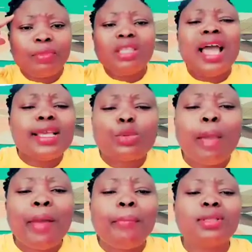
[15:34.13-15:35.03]
That is
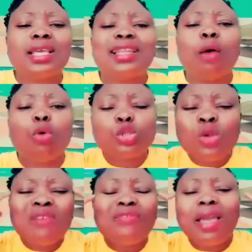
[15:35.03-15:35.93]
why Bible said that
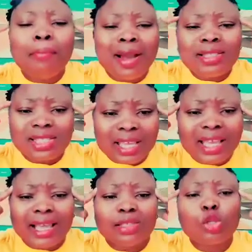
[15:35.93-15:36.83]
whatsoever a man
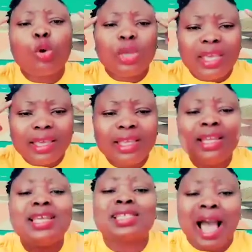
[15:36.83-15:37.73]
thinketh, so
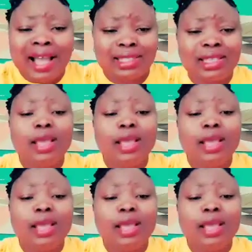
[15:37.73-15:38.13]
in his heart,